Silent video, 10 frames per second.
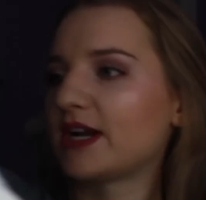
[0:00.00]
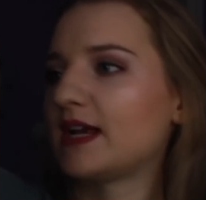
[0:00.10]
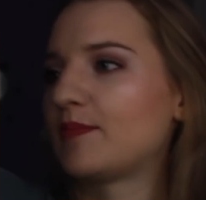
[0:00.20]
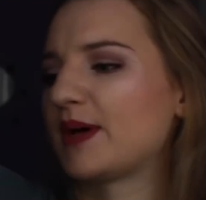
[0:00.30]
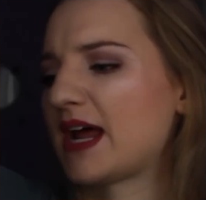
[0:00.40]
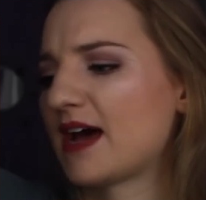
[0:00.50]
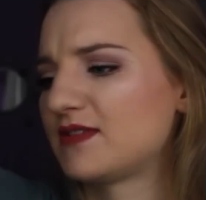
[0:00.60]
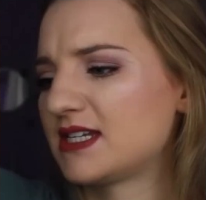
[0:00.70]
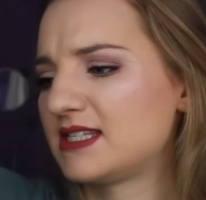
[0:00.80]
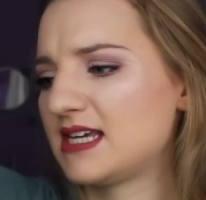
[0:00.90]
pretty, but I
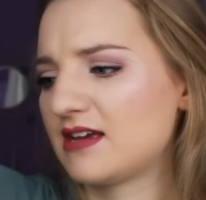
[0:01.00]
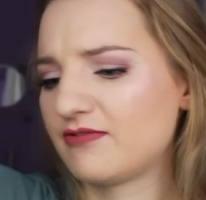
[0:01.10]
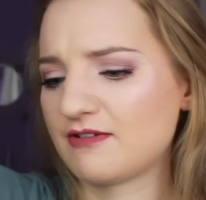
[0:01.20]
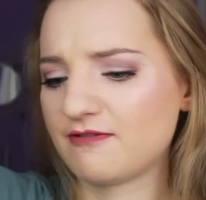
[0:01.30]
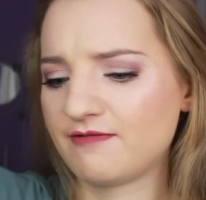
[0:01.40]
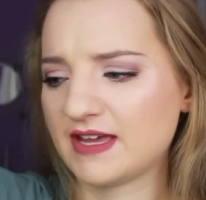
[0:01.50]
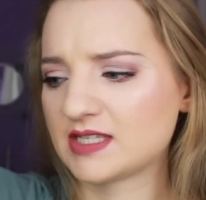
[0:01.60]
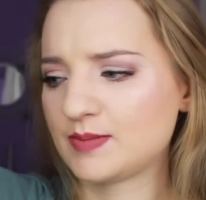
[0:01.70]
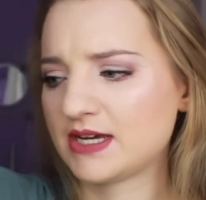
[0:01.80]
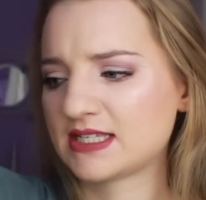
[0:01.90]
have to see if it
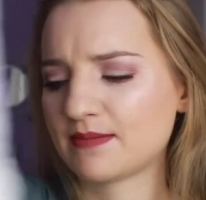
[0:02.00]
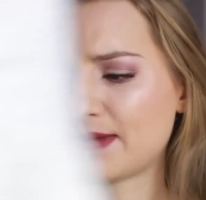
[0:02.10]
fits because